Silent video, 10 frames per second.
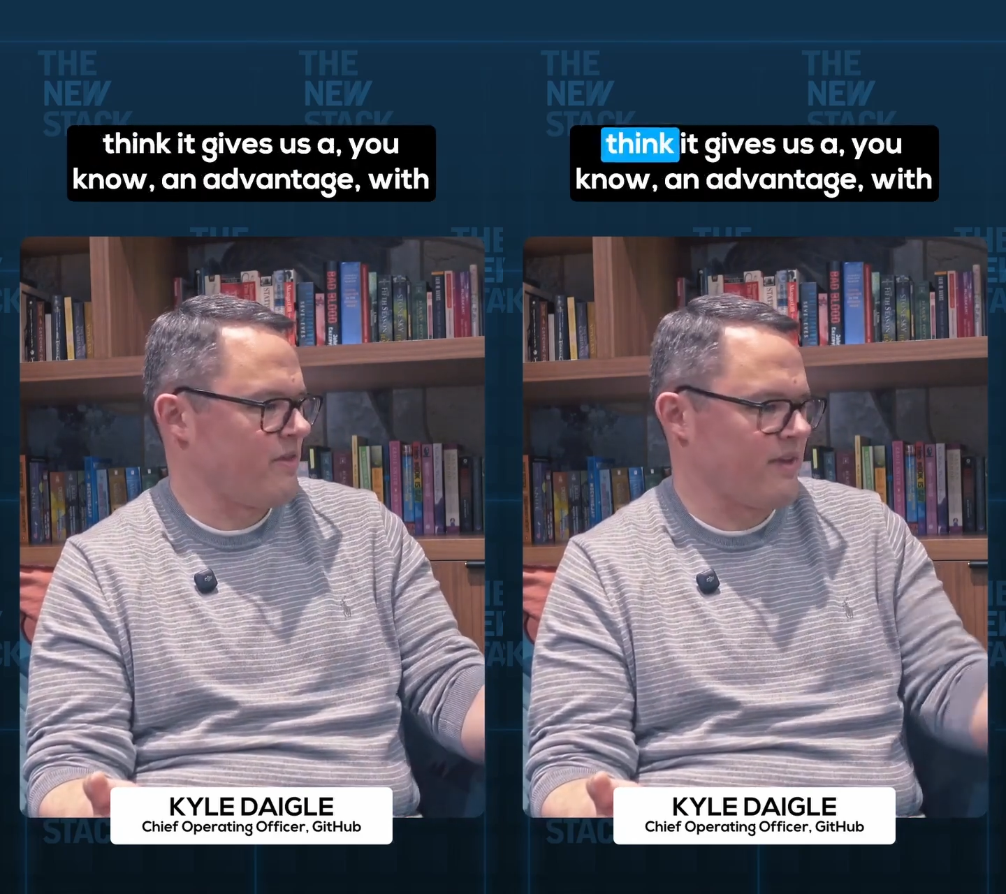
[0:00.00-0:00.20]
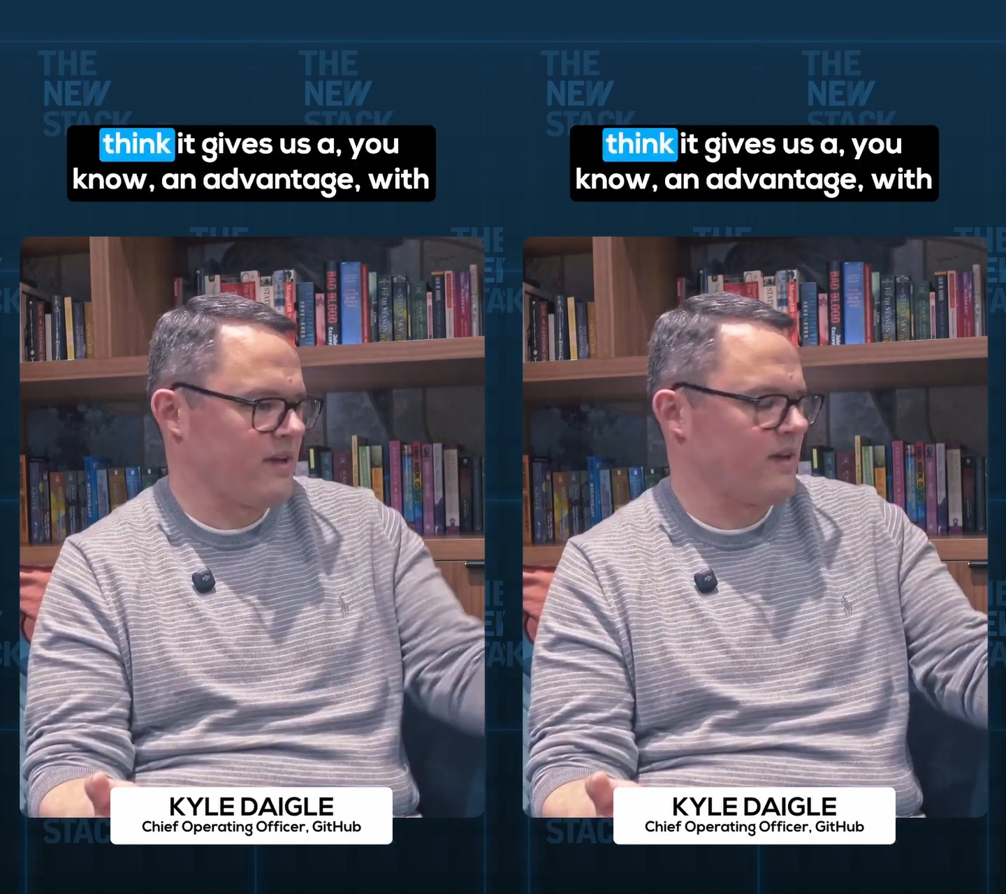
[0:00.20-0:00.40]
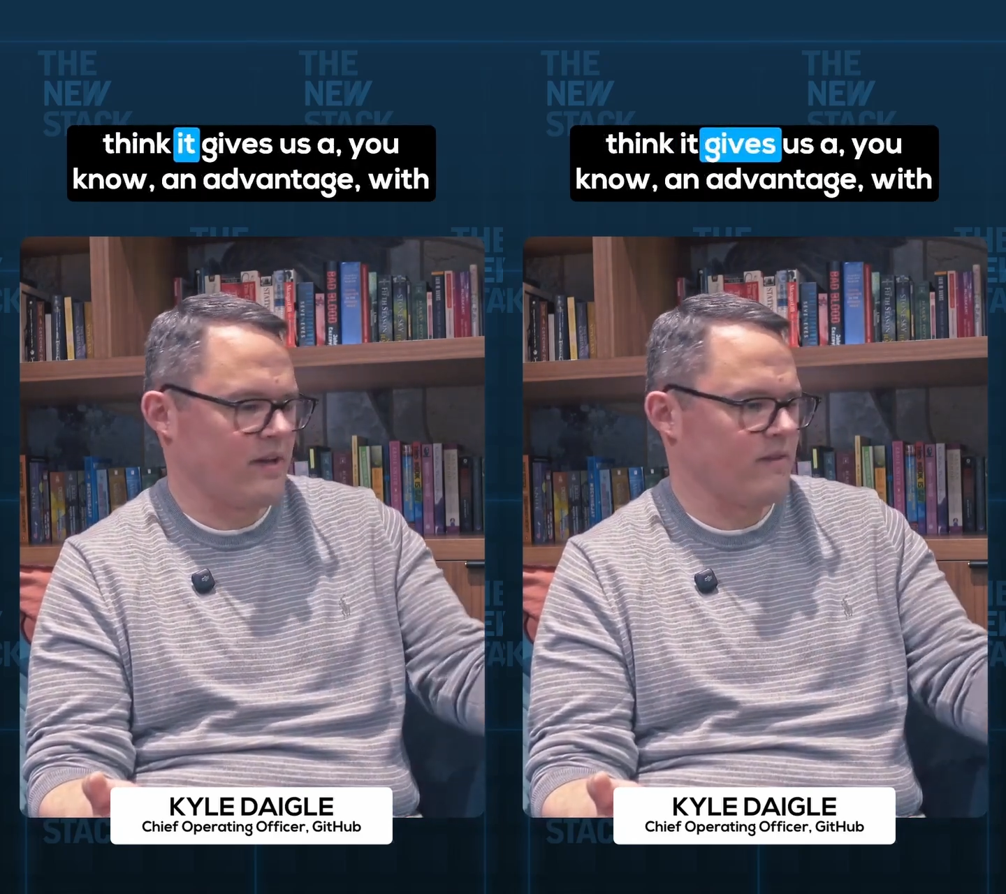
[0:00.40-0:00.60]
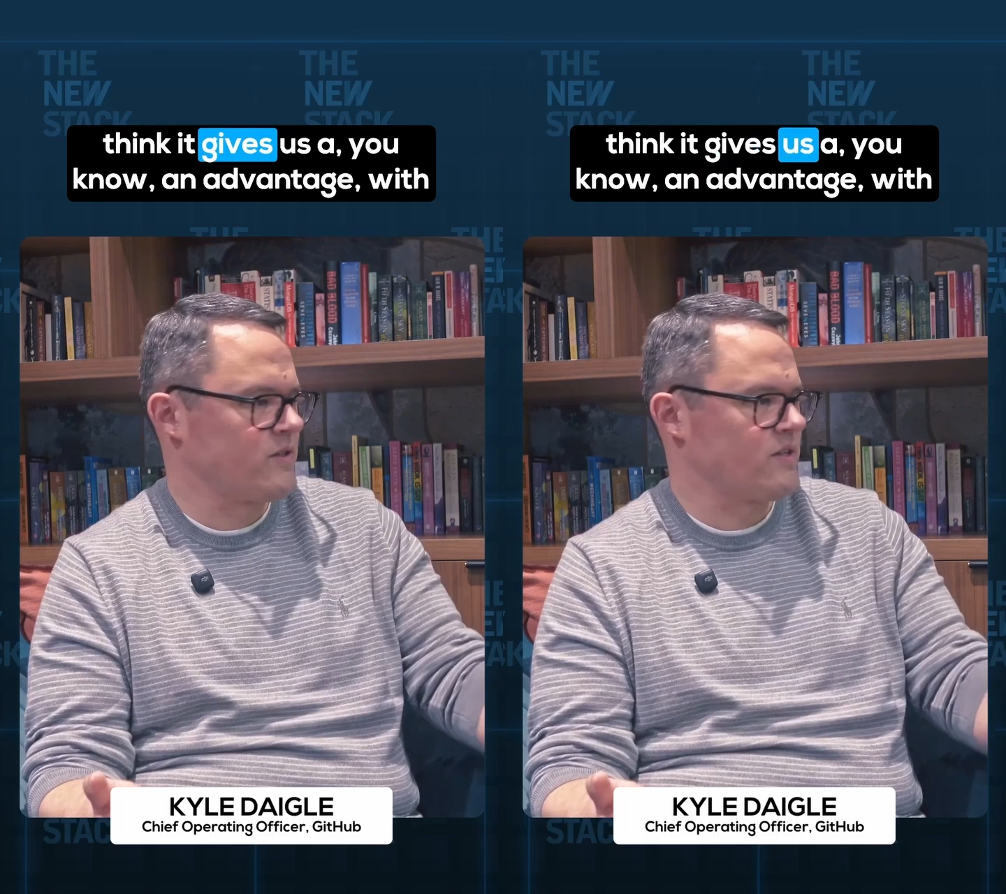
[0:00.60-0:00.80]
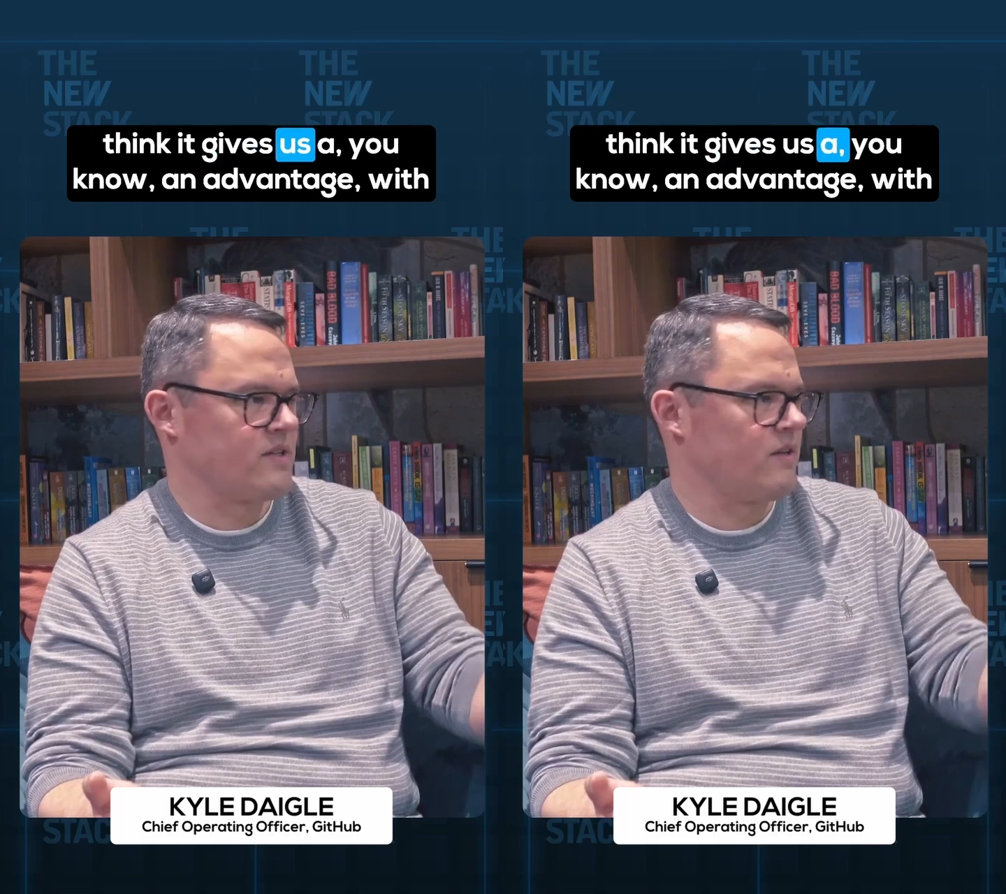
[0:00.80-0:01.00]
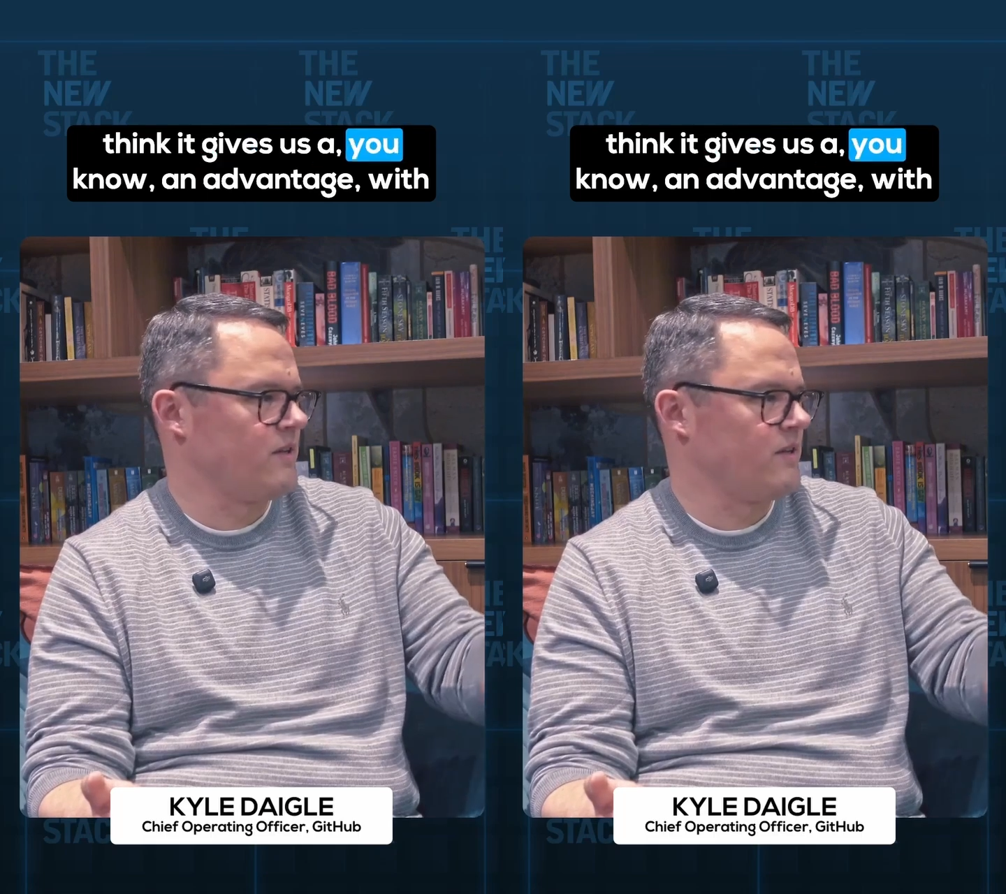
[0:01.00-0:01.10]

think it gives us a,